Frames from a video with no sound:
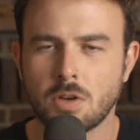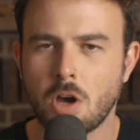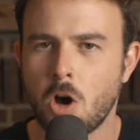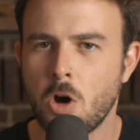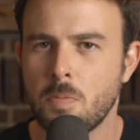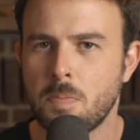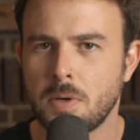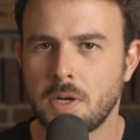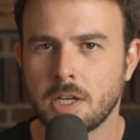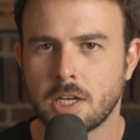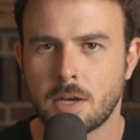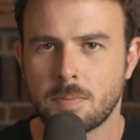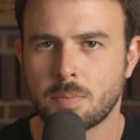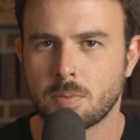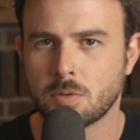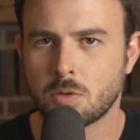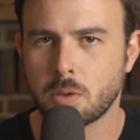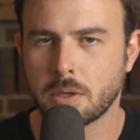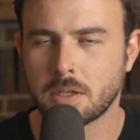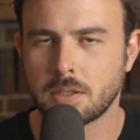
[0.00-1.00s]
opening up
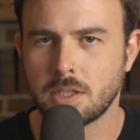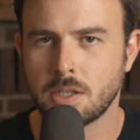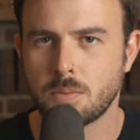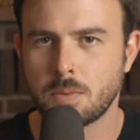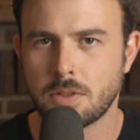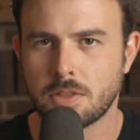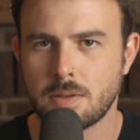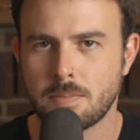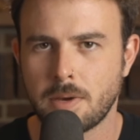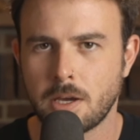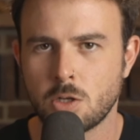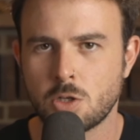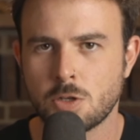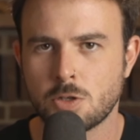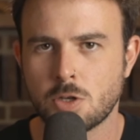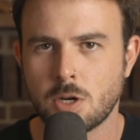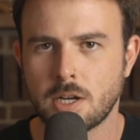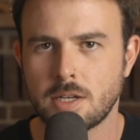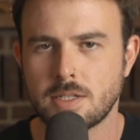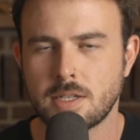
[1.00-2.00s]
quickly with the major
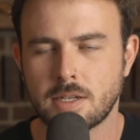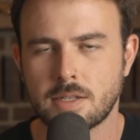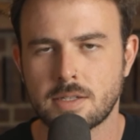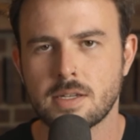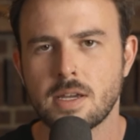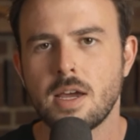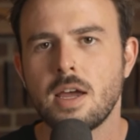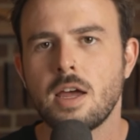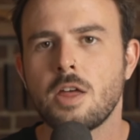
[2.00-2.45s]
transits.